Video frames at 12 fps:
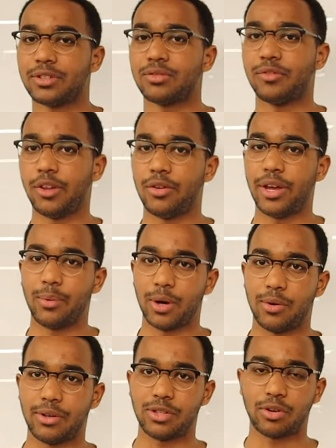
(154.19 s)
of this flow that
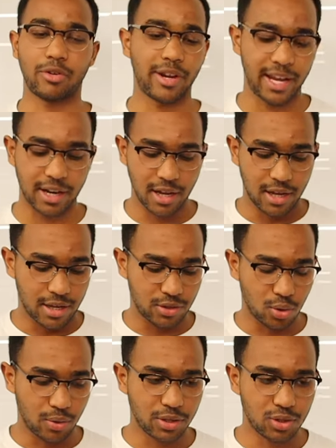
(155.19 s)
we're going to create
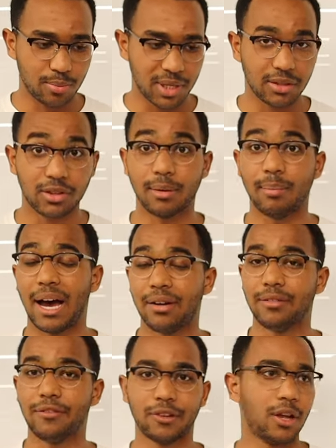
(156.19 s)
is going to be the
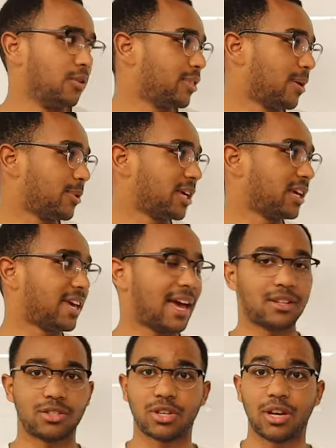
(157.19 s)
amount of flow that we can
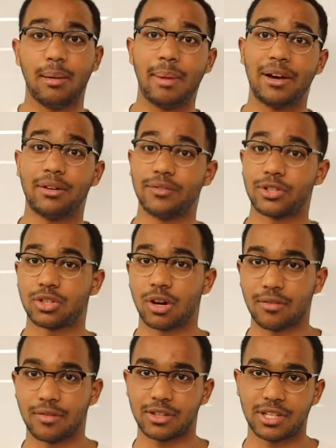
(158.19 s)
get to come out of the
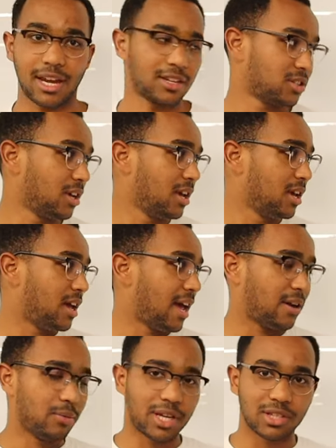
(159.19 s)
start vertex.
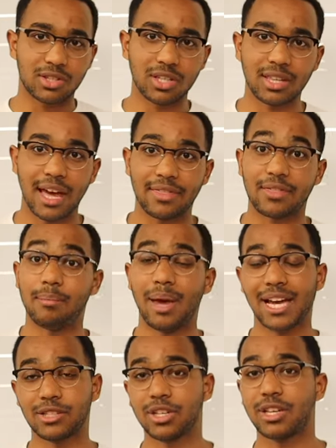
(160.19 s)
And we can see that the
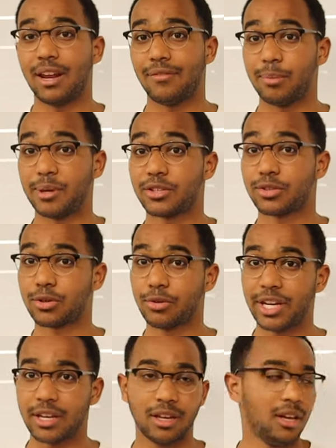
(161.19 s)
max it can ever be is
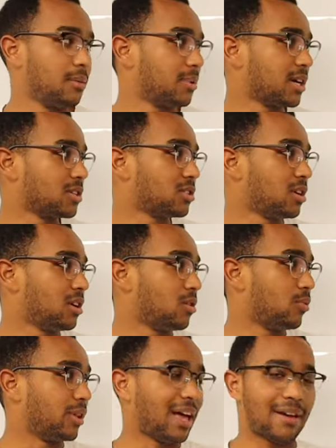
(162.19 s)
three, because
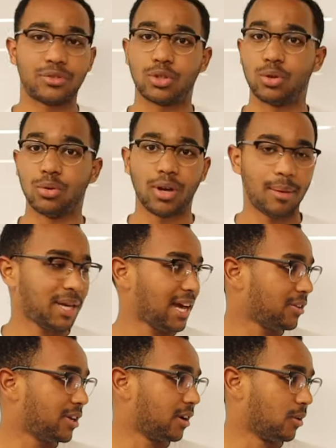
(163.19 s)
we'll have two coming
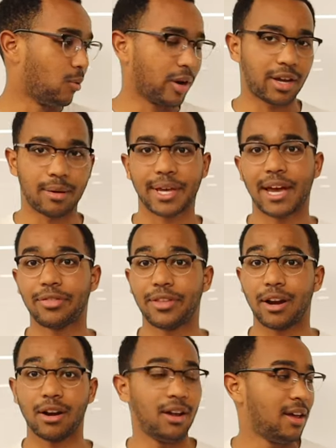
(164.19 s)
out here, one coming out
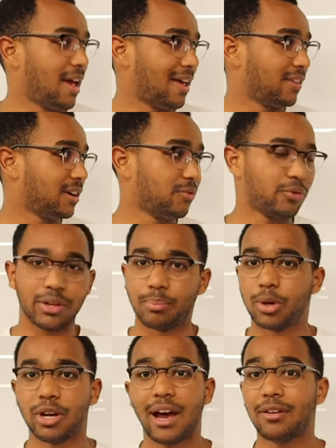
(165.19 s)
there, and then if we
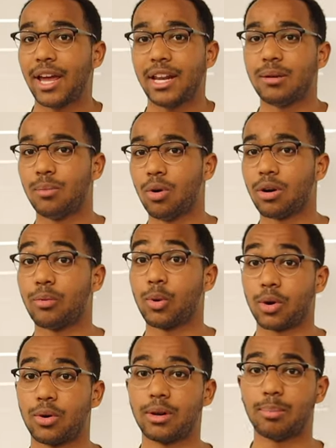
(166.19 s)
put out any more,
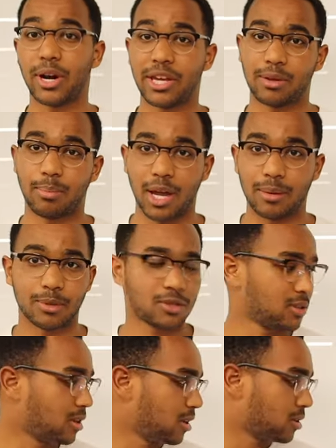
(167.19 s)
we're going to break the
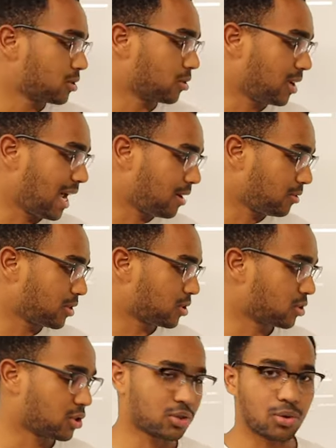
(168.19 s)
pipes. So now
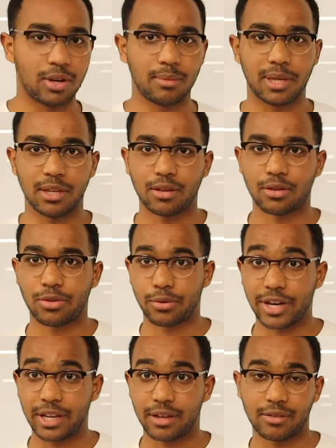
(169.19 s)
this is just going to be
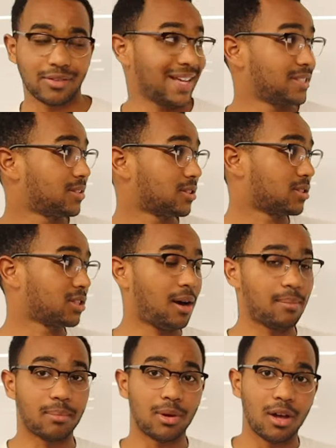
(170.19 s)
three. That's the
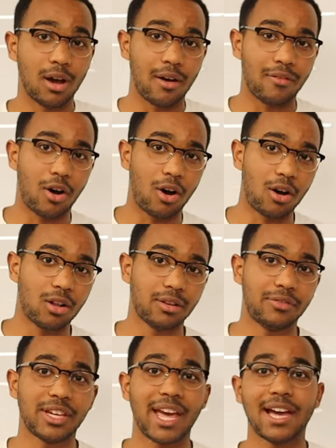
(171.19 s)
sum of all
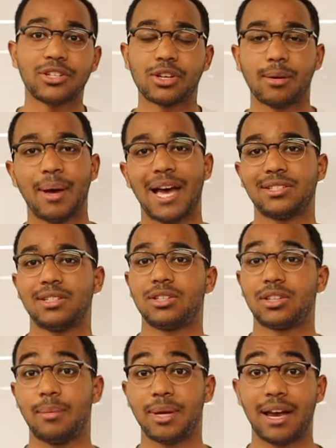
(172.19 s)
of the edge
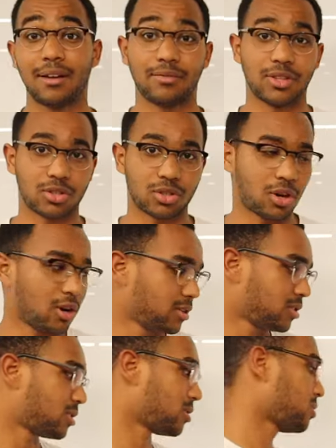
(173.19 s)
capacities coming out of the
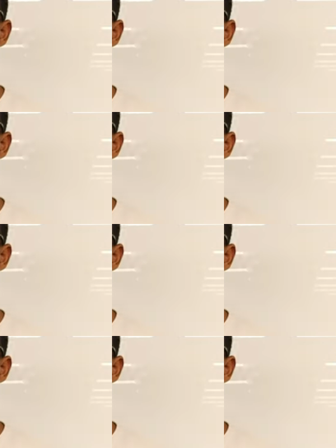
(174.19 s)
start,